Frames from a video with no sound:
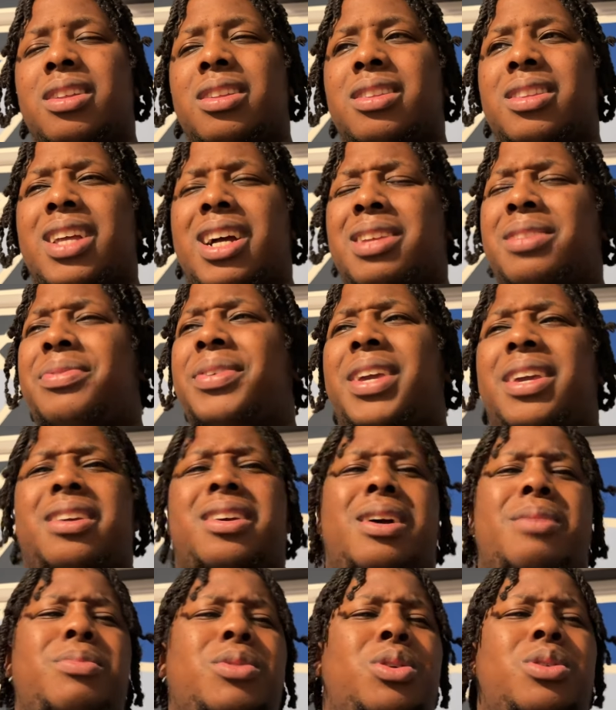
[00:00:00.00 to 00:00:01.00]
that's fake.
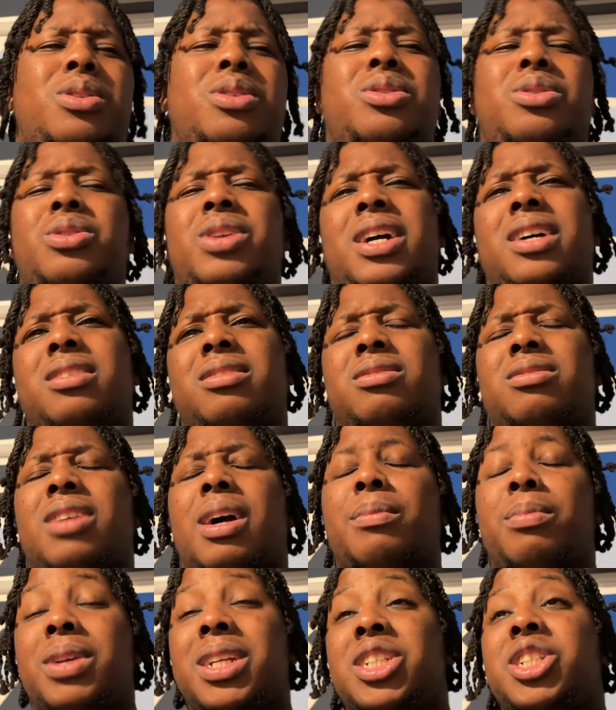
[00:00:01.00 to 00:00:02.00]
I'm not going to do that.
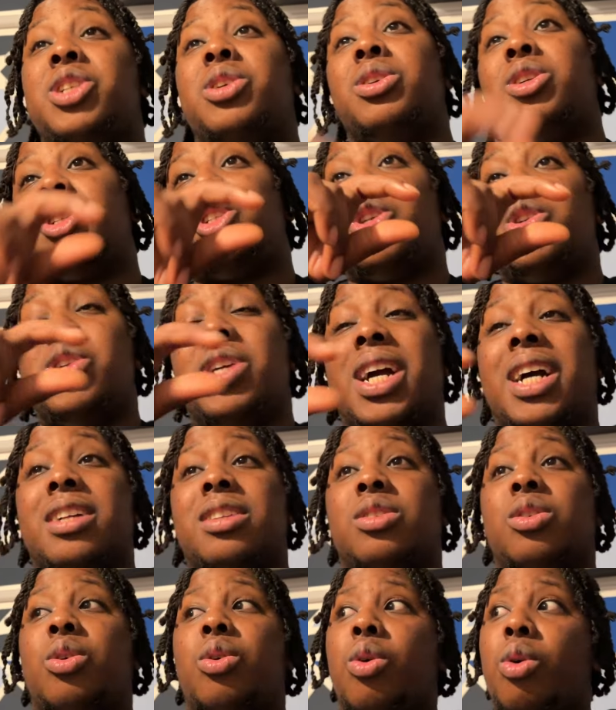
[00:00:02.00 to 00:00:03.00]
I'm literally going to show you guys
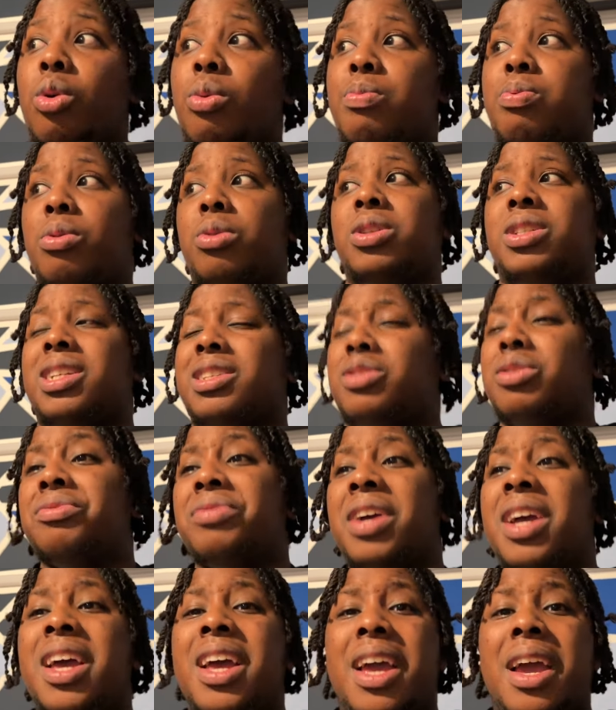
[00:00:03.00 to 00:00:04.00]
the whole process of
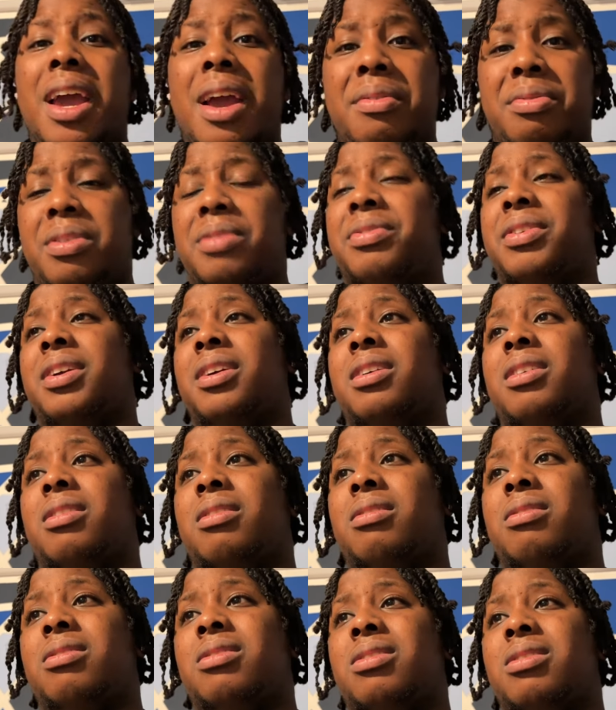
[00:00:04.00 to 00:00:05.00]
everything.
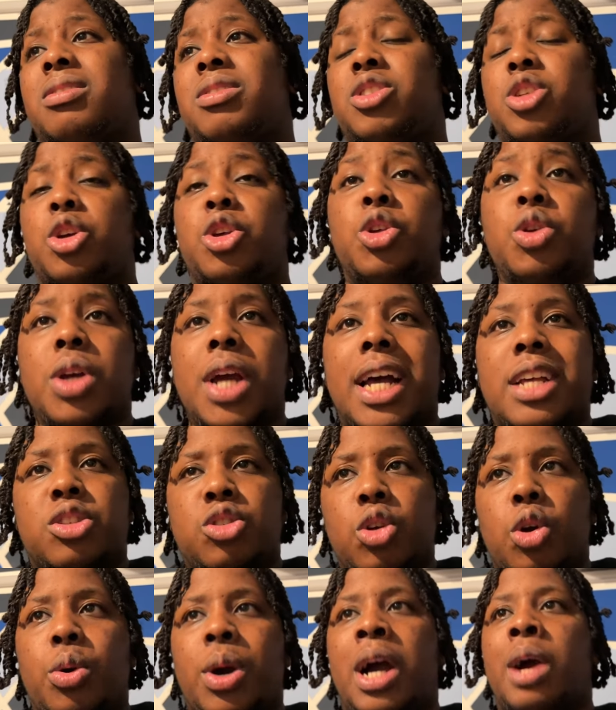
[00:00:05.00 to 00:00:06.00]
So you guys
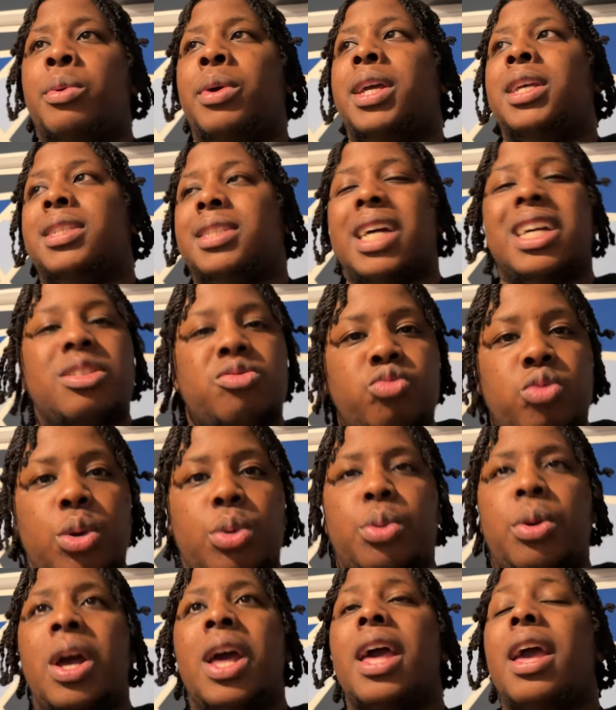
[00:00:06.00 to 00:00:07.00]
know how it is. That's
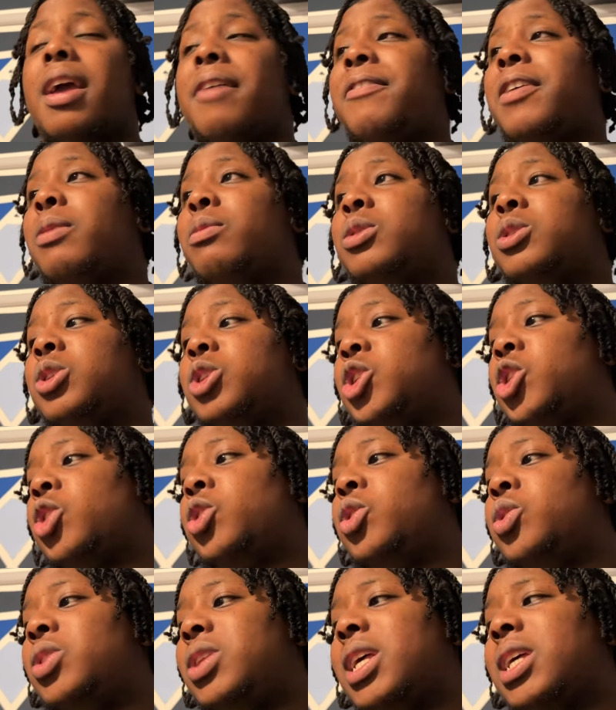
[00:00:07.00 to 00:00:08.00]
real. If I was to show
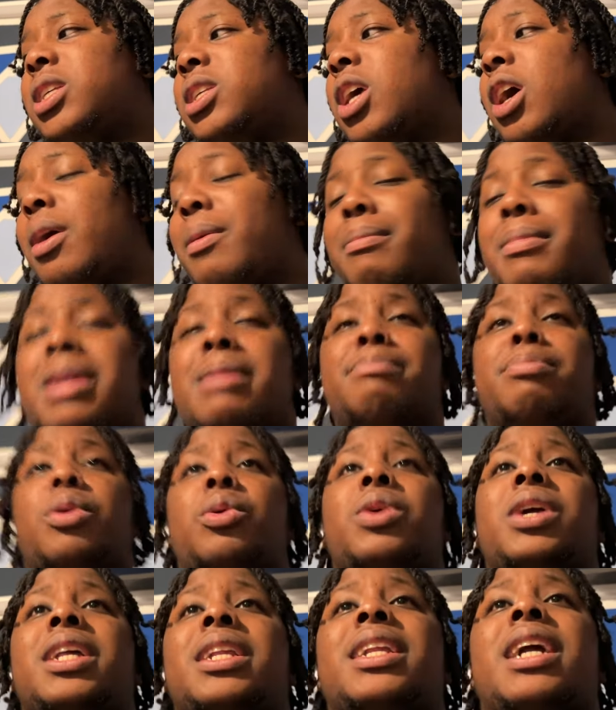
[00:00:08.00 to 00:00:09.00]
you this, me
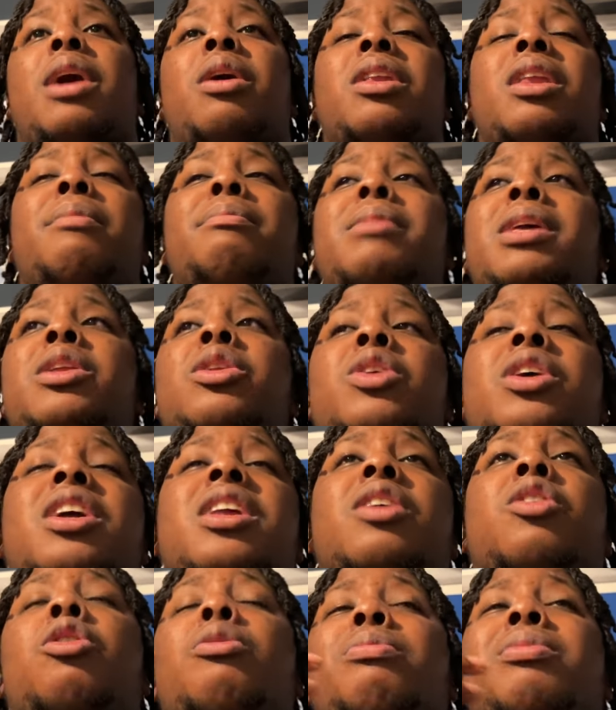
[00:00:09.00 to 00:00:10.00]
bulking now and then me
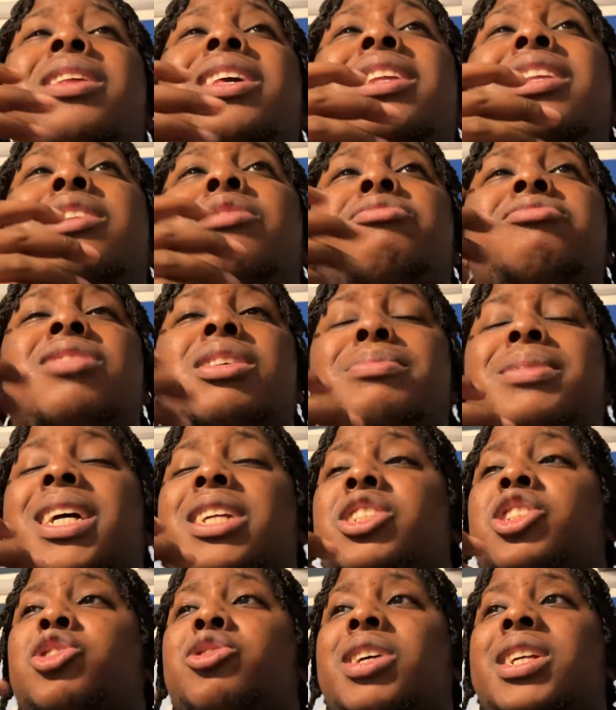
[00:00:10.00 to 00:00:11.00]
looking completely ripped
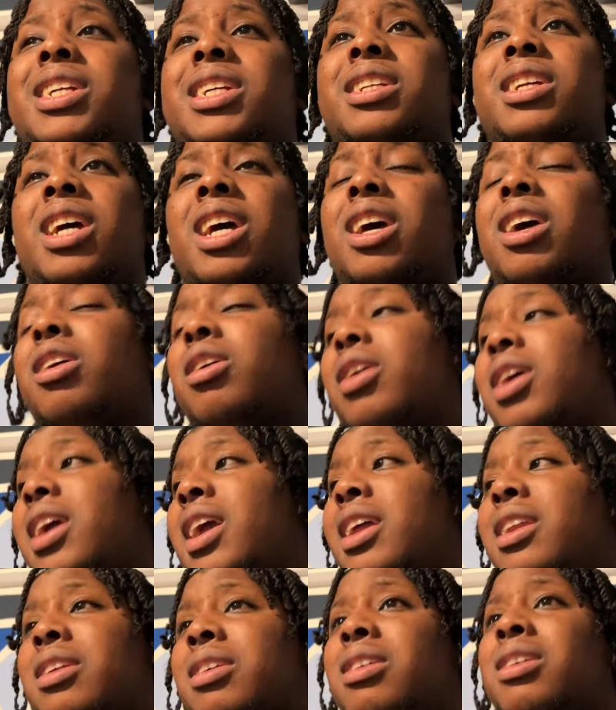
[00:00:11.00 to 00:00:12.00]
and shredded
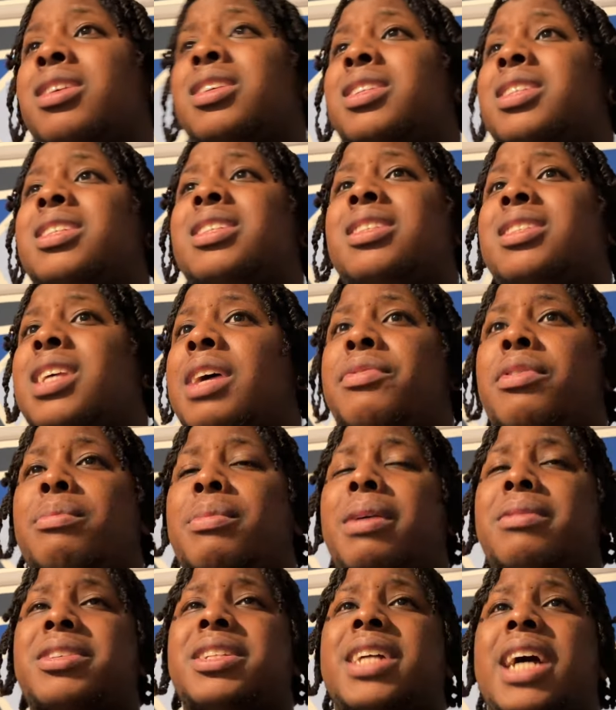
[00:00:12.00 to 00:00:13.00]
in 7
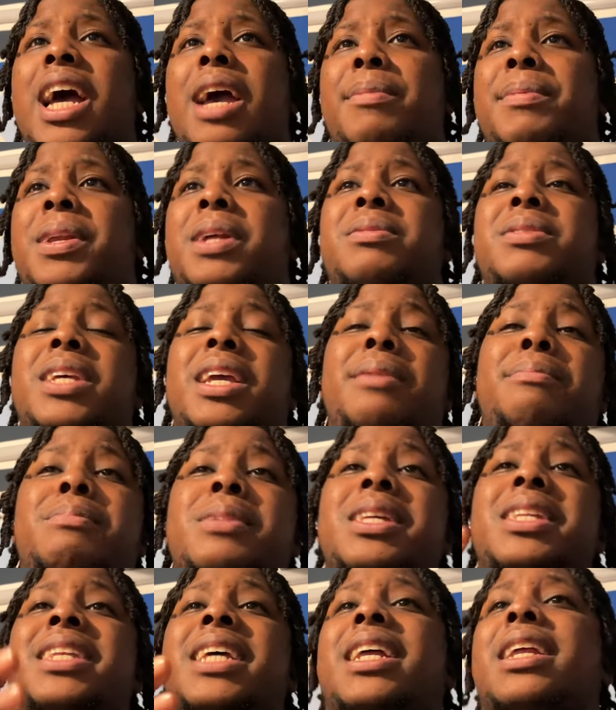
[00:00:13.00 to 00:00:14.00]
months time when I'm saying
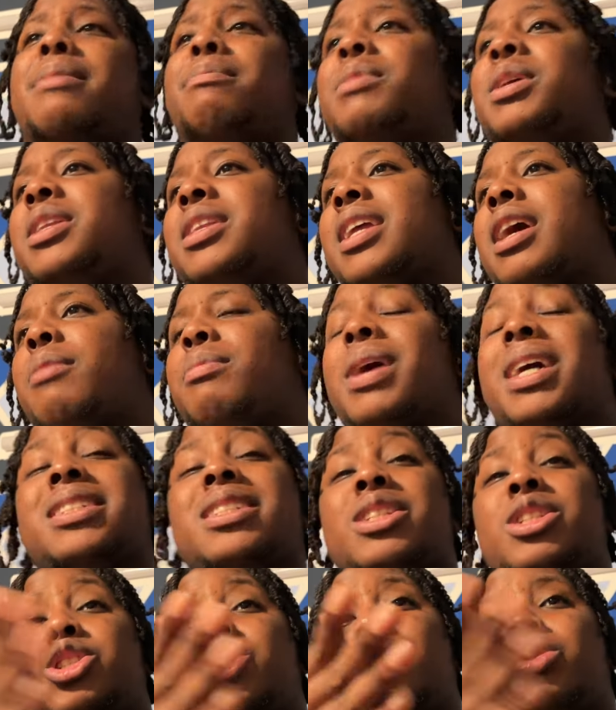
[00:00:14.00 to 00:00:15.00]
me then and me now, but I
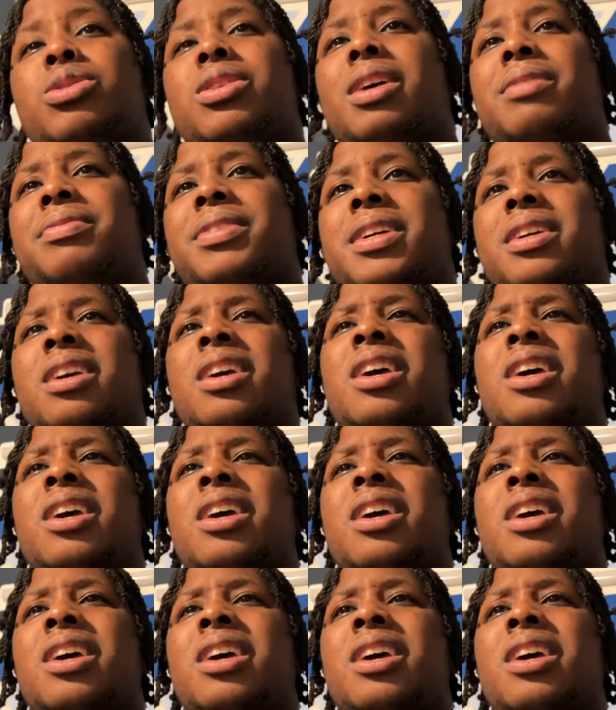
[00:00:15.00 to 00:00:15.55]
didn't show nothing.